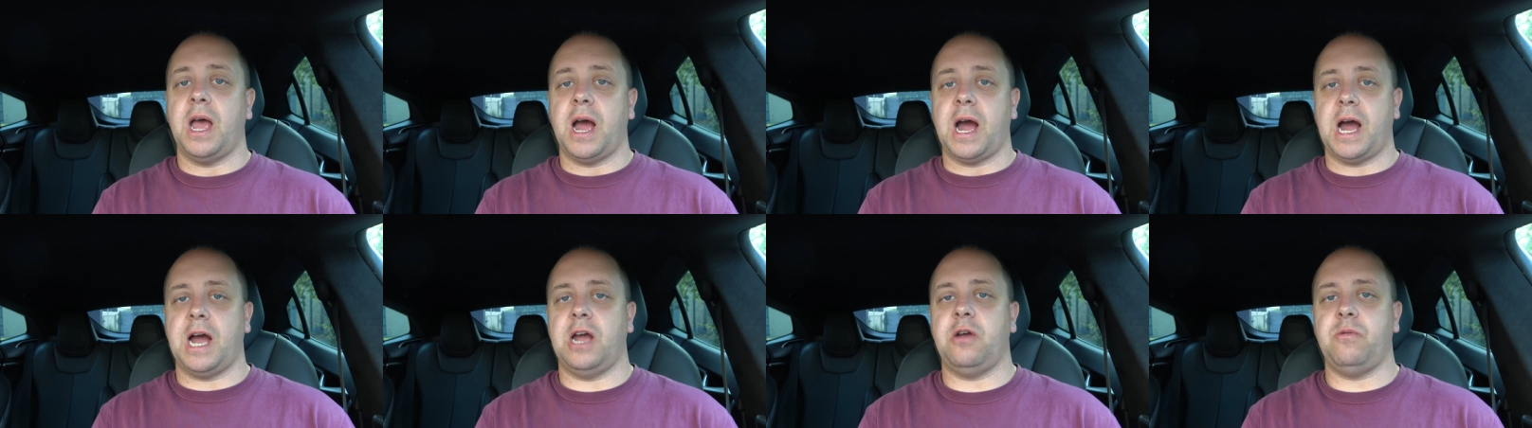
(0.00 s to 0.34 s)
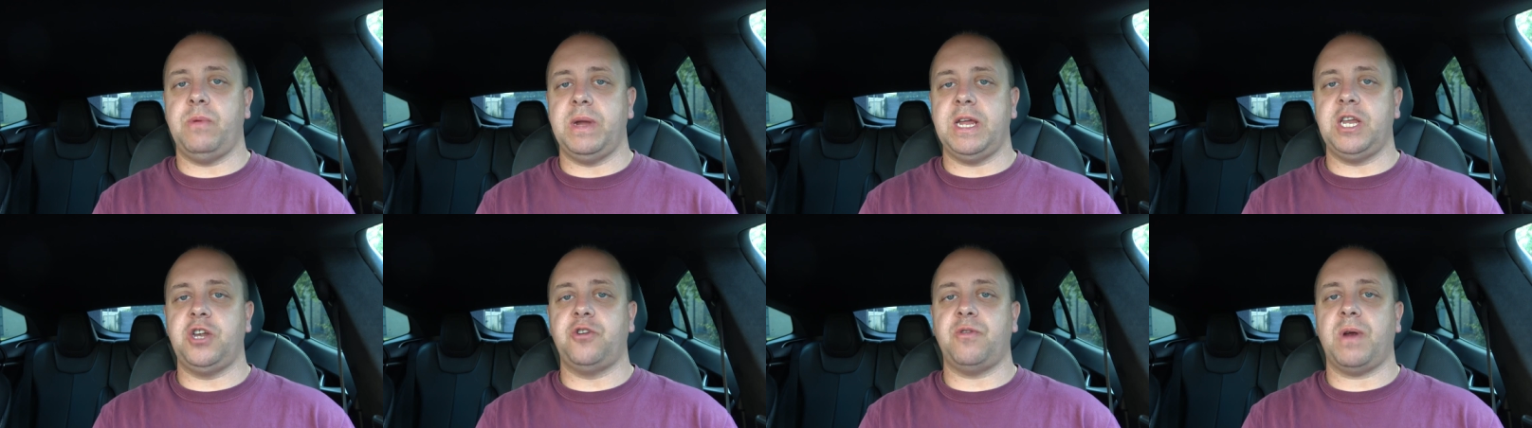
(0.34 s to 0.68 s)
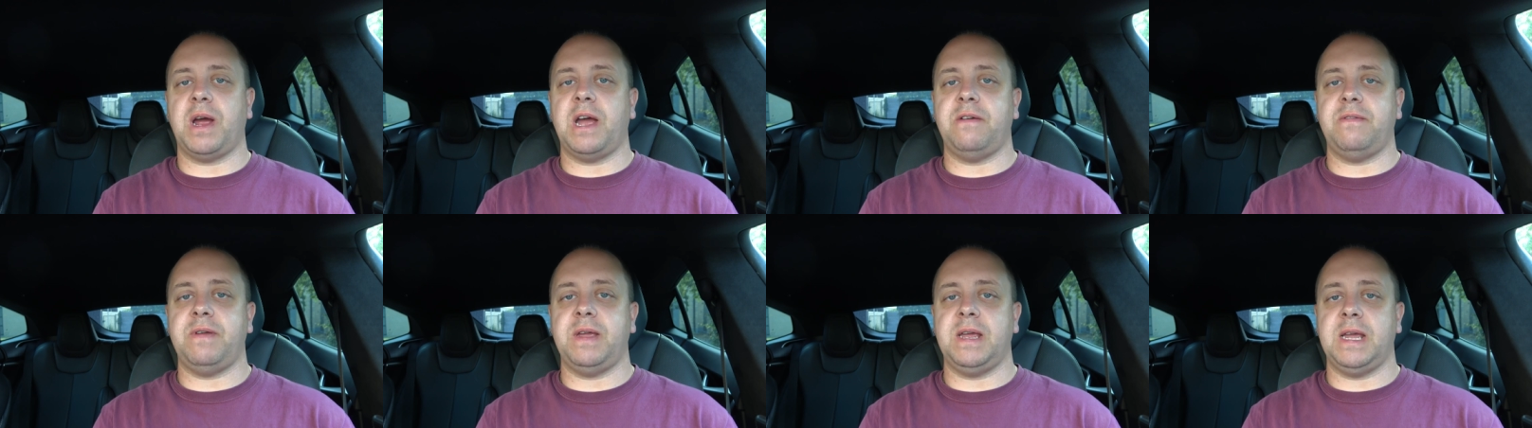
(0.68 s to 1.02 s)
highway
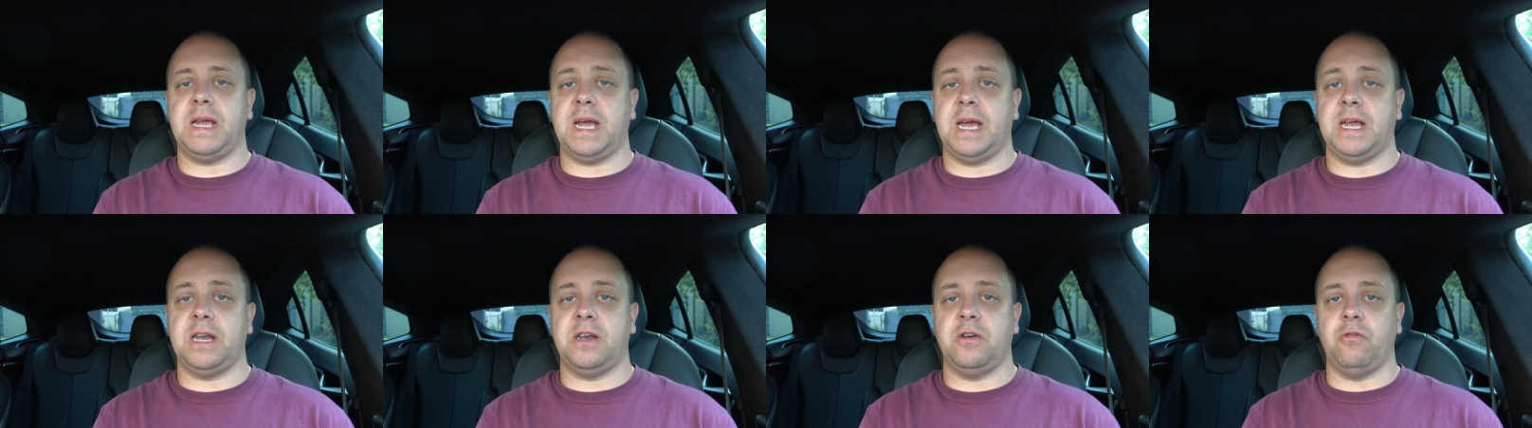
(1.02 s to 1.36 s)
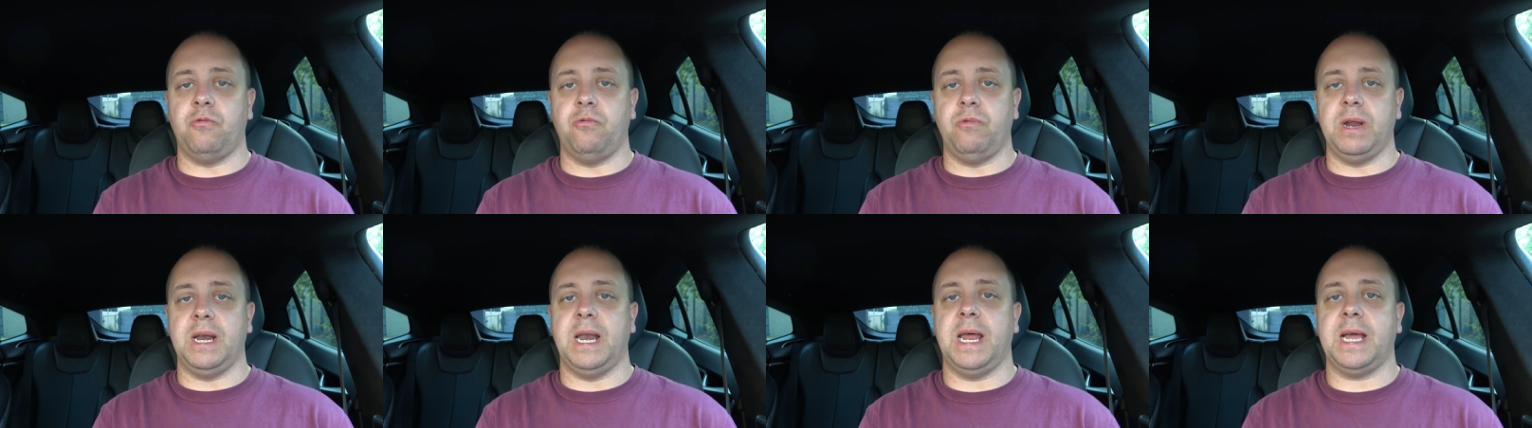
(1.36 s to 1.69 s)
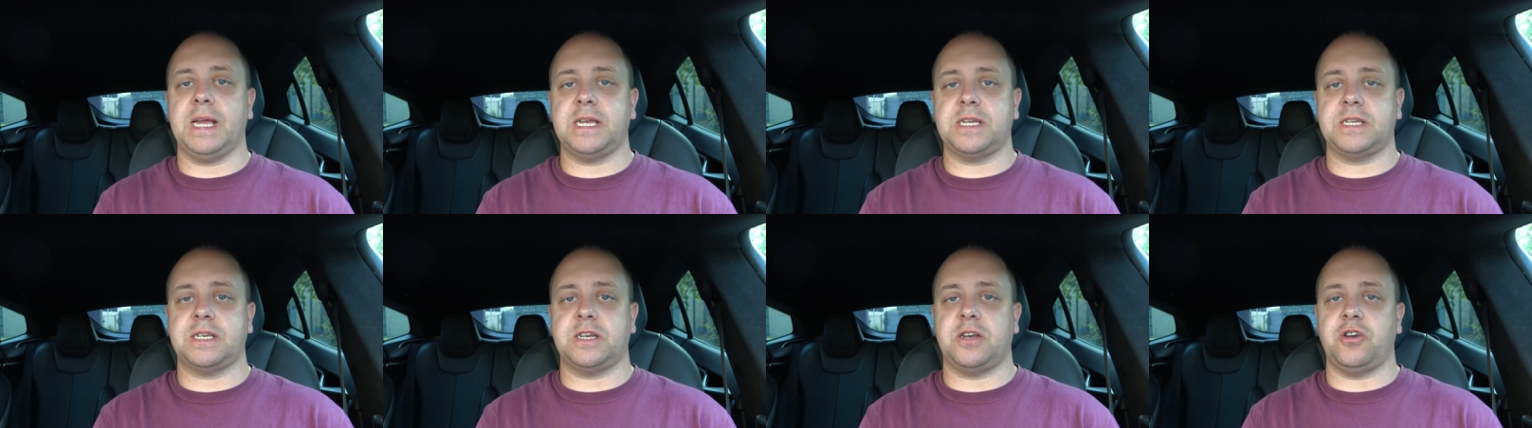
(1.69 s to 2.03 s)
driving and
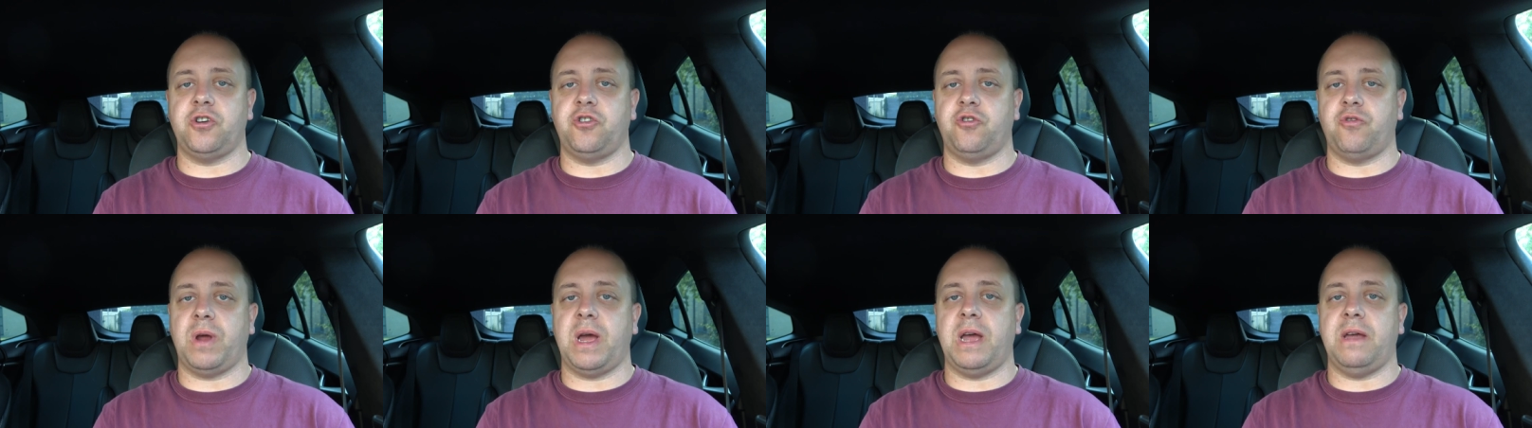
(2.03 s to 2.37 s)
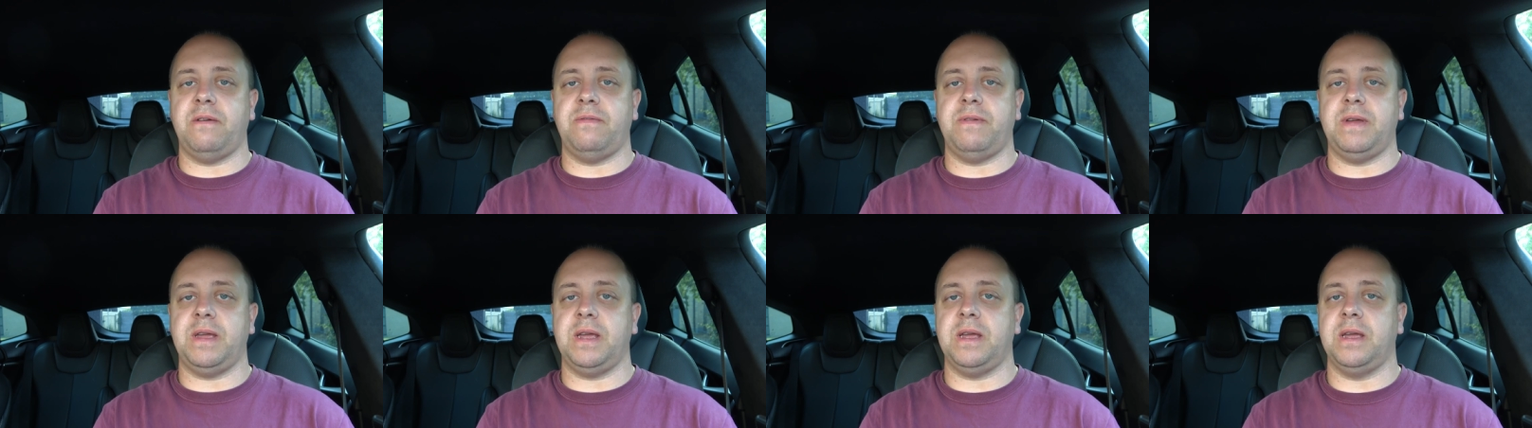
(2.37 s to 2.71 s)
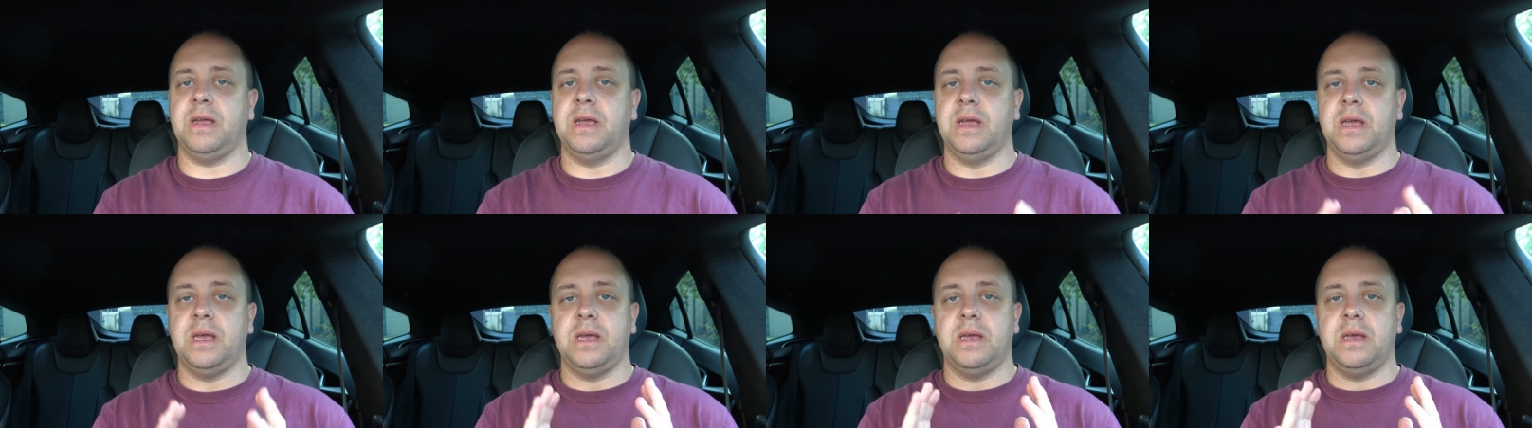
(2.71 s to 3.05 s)
relaxed
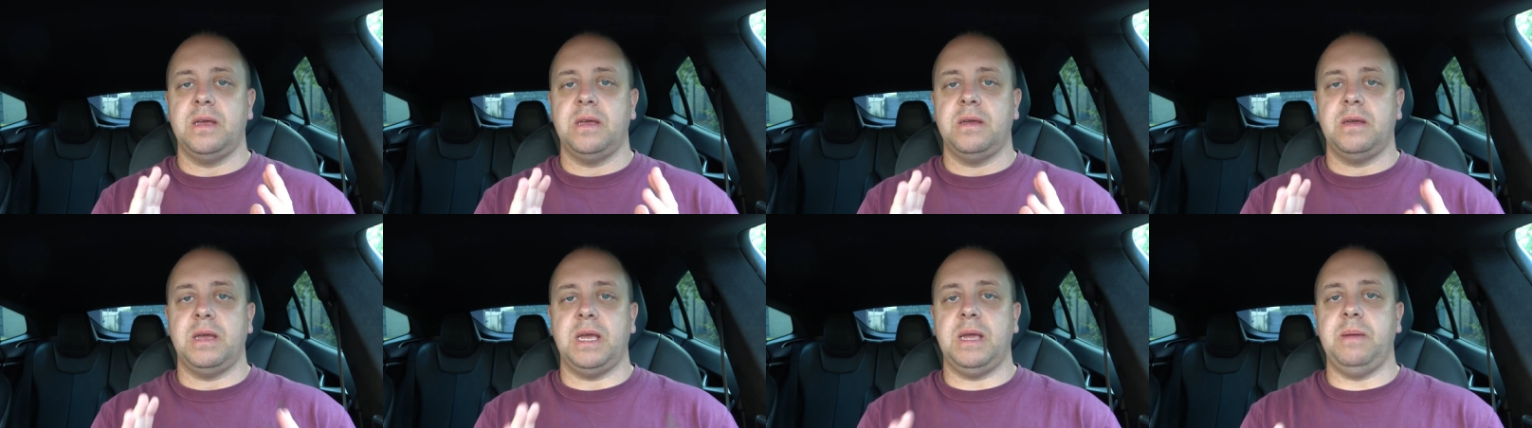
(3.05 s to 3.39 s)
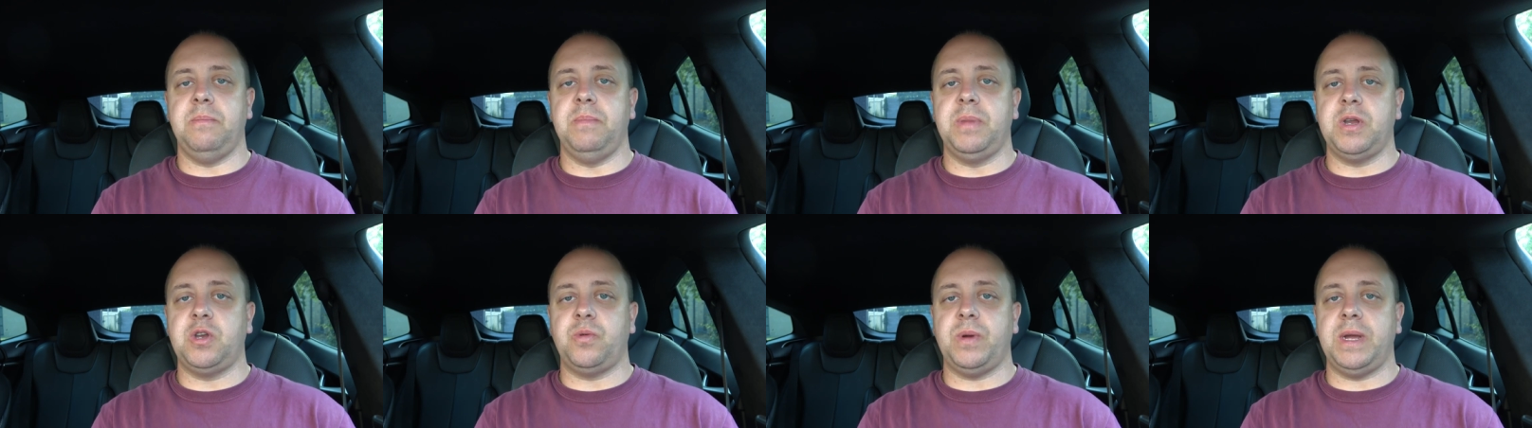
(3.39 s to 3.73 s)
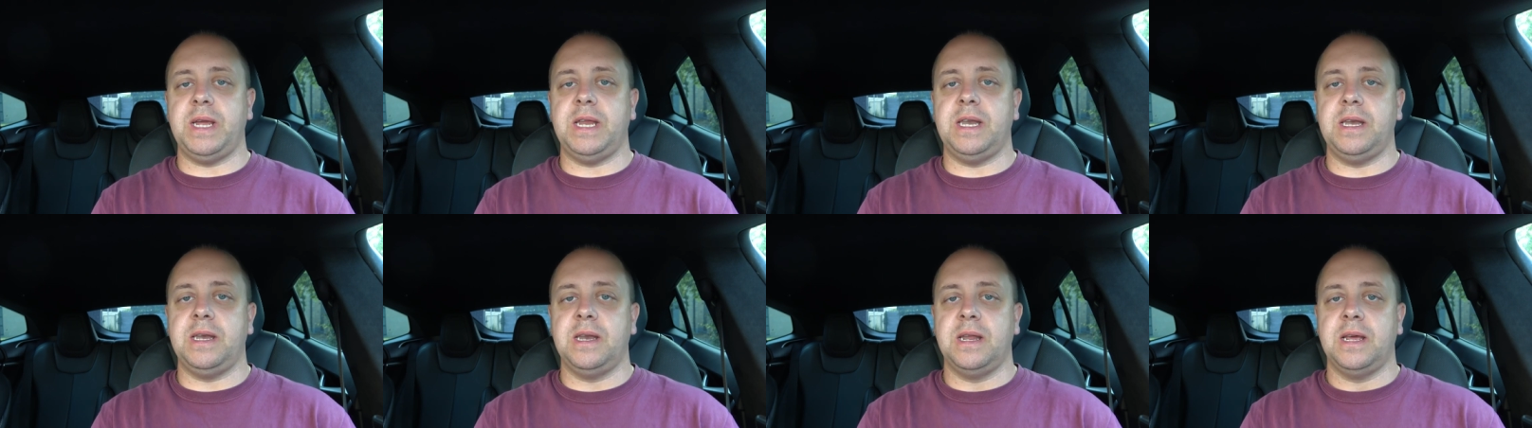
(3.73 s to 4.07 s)
driving in
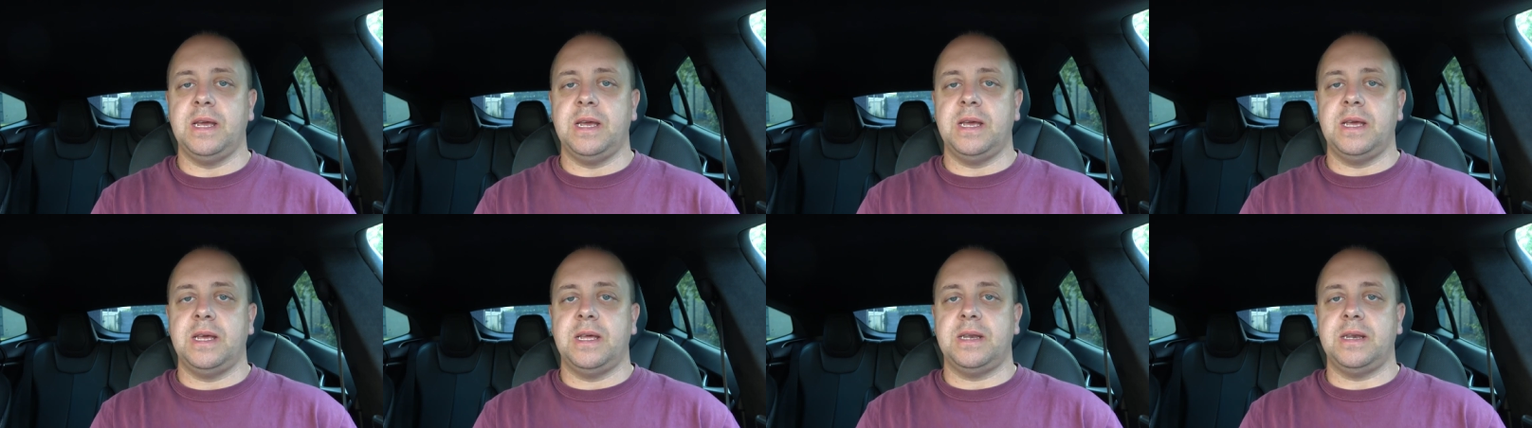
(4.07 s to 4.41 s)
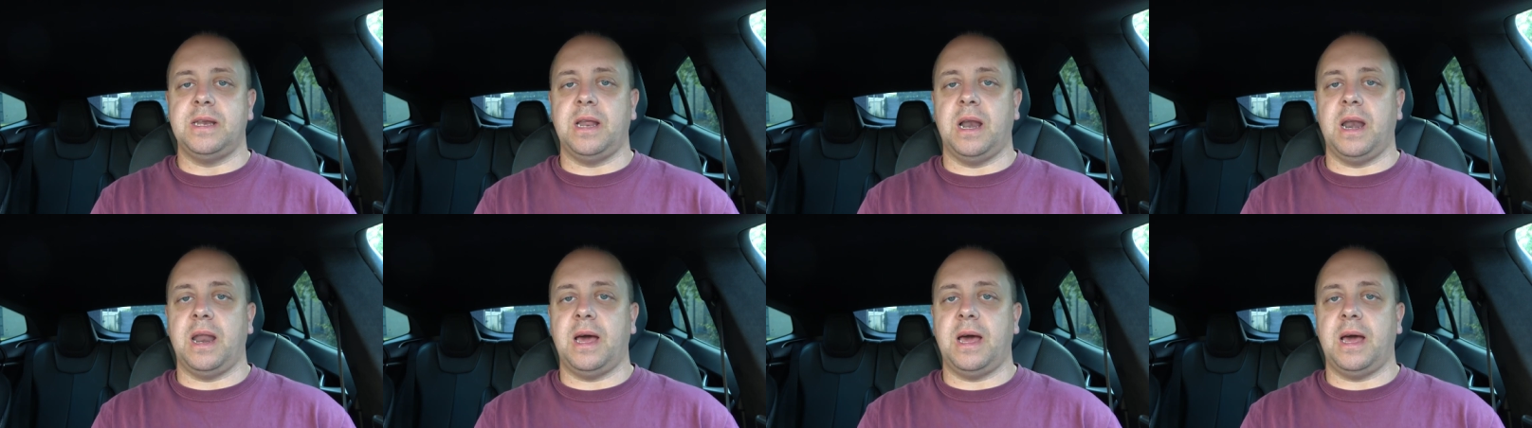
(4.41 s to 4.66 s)
between the